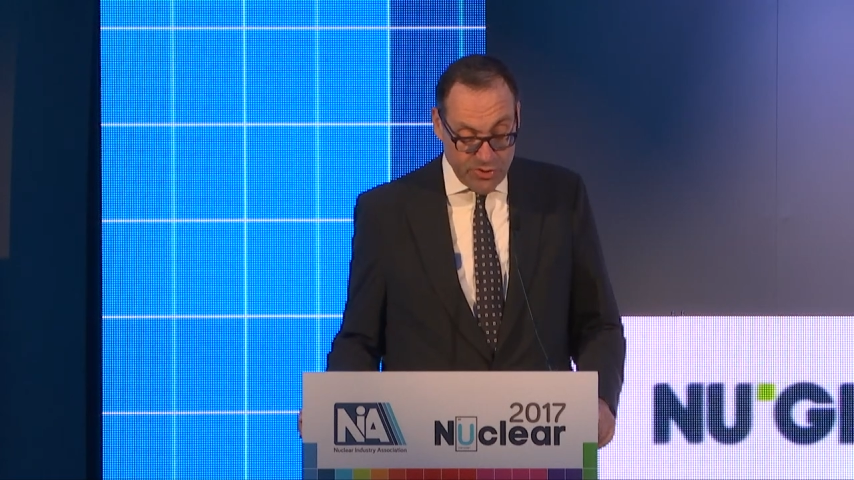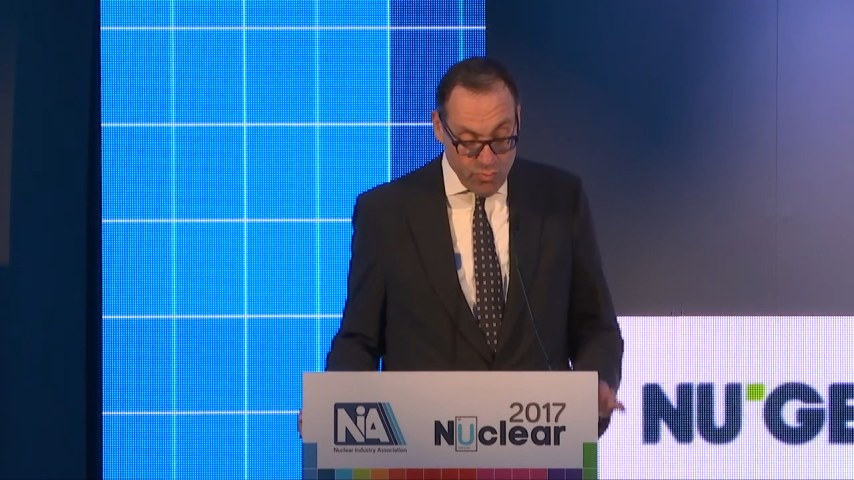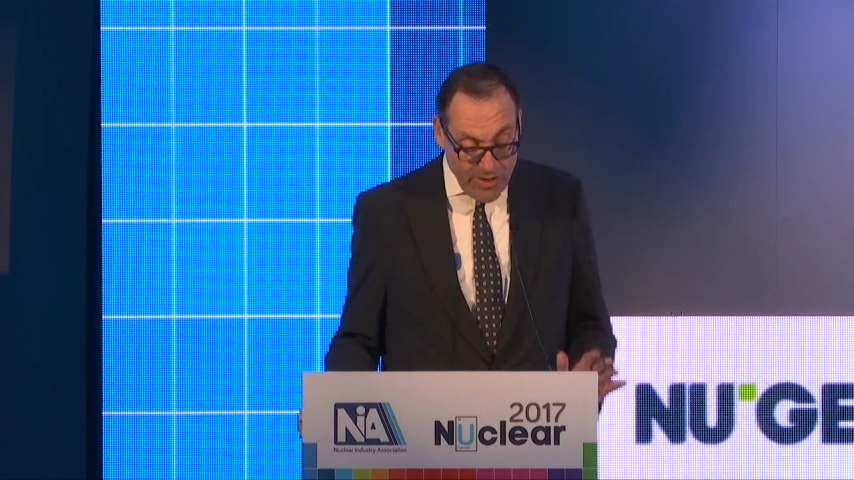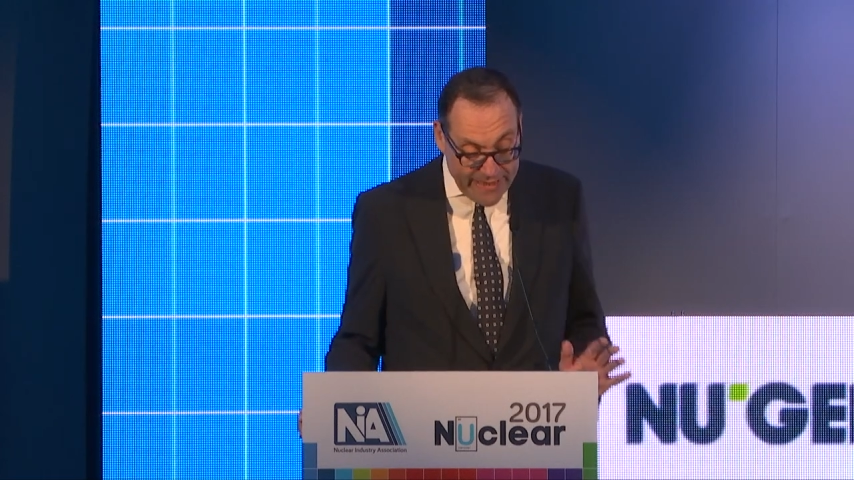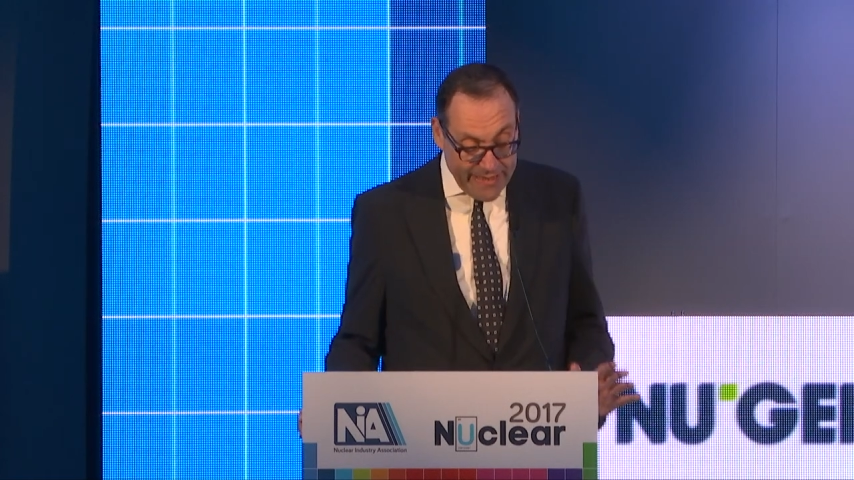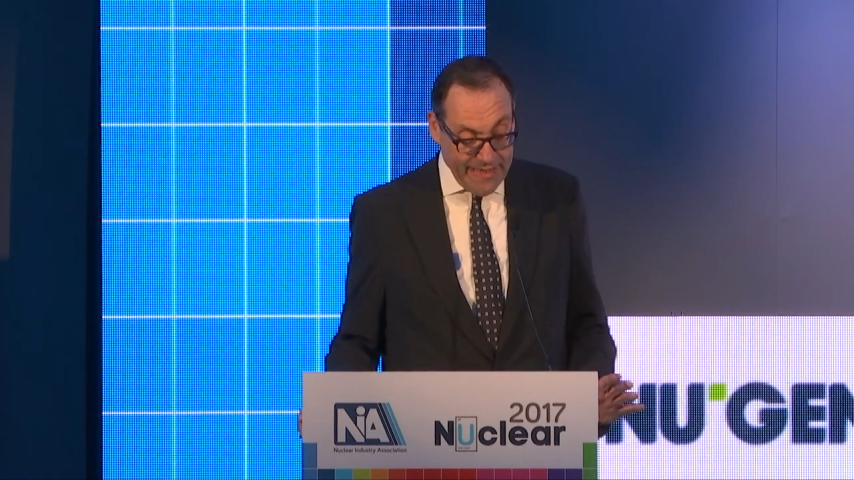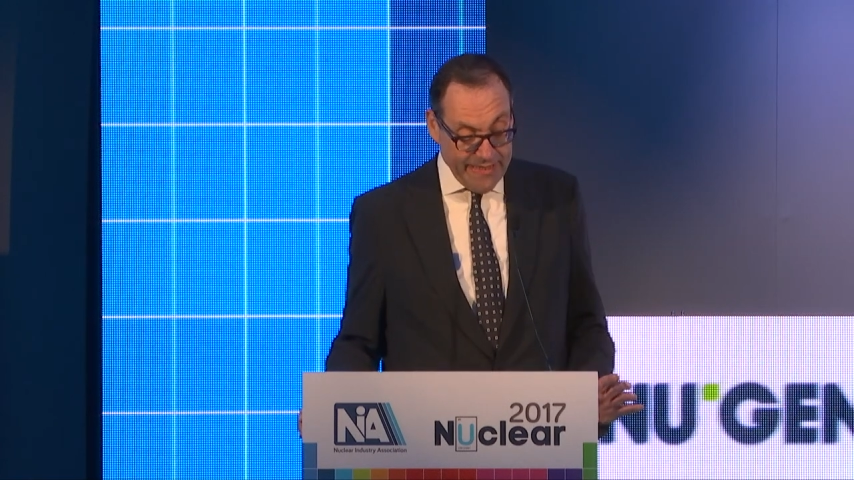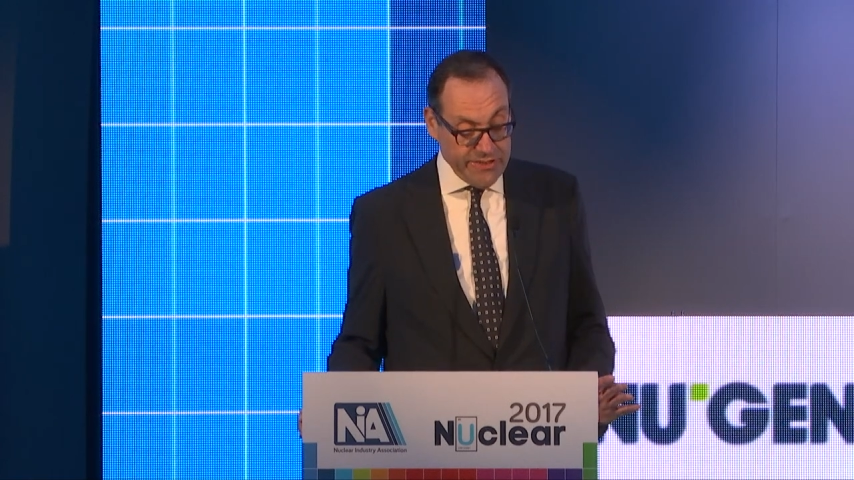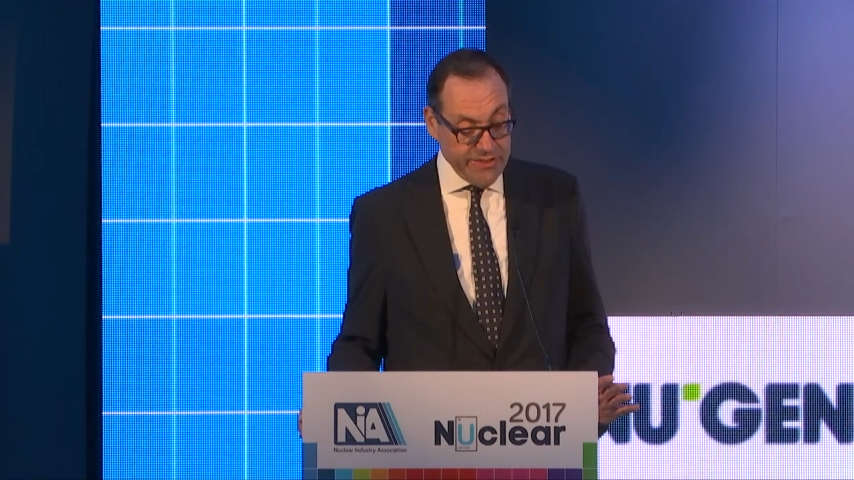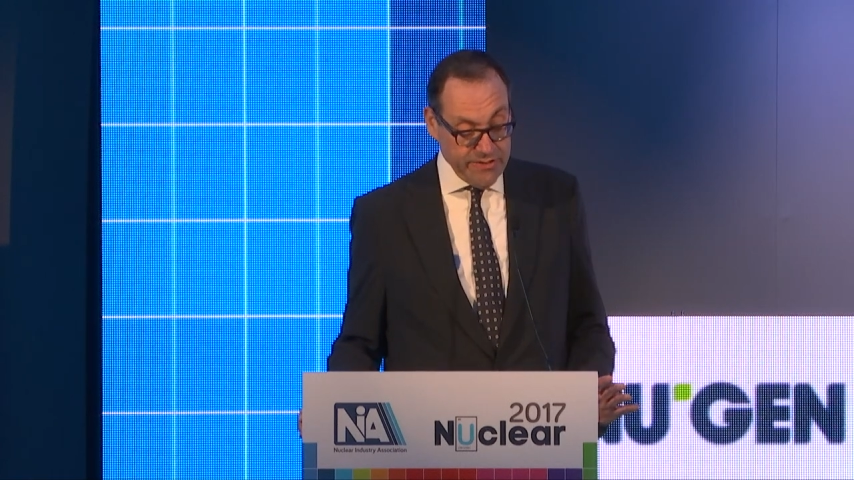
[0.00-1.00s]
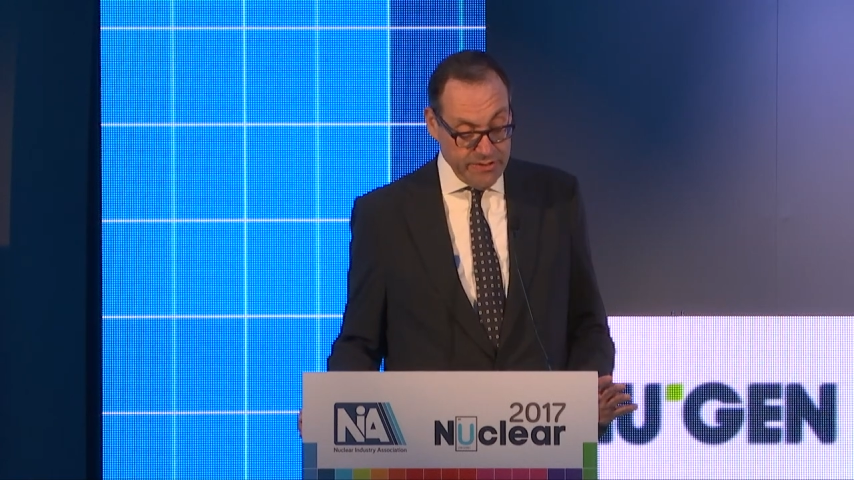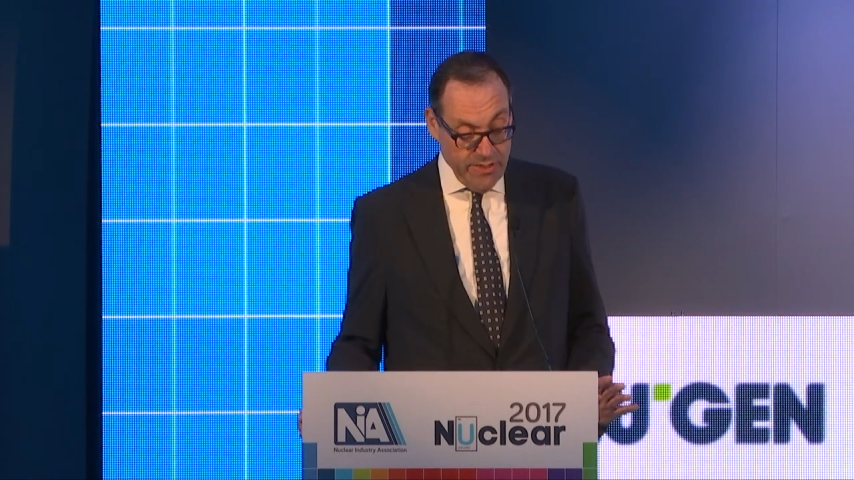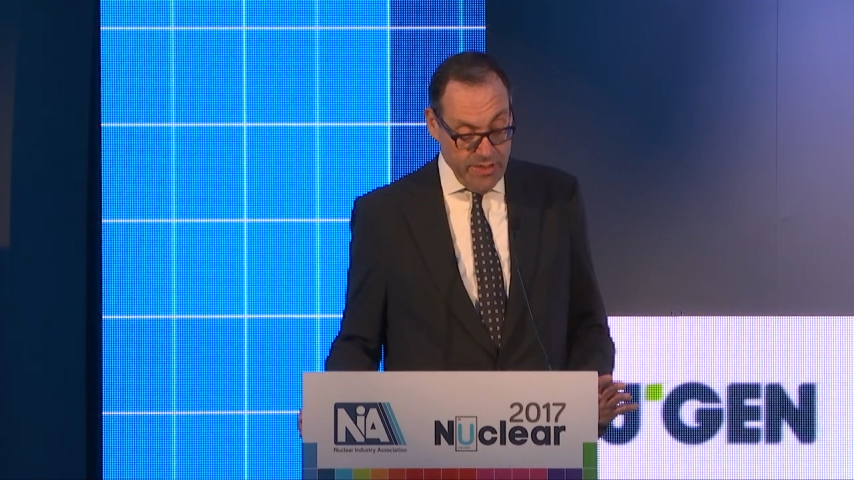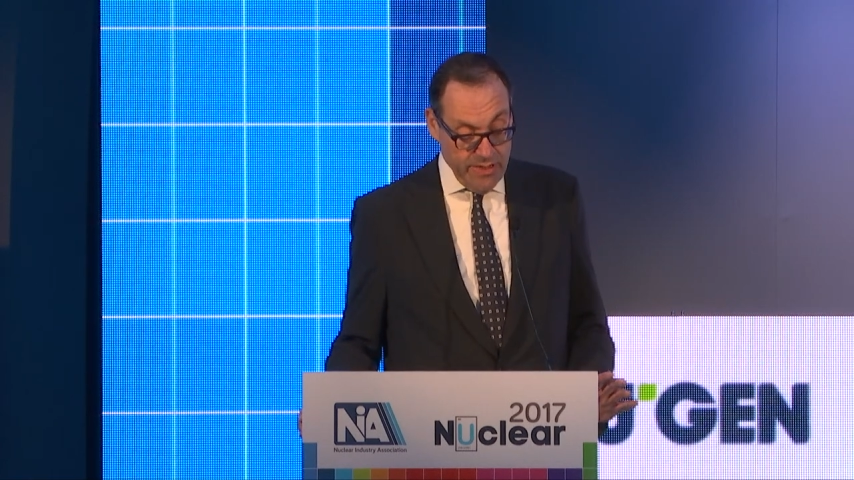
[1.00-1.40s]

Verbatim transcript: to regulators